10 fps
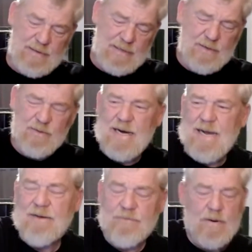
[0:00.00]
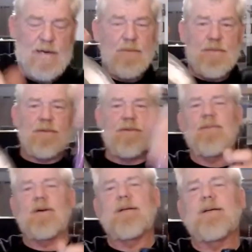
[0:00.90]
and do a half wrap
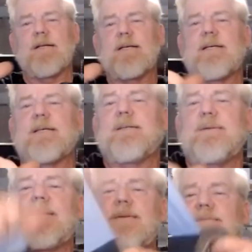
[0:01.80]
on your glitter tube.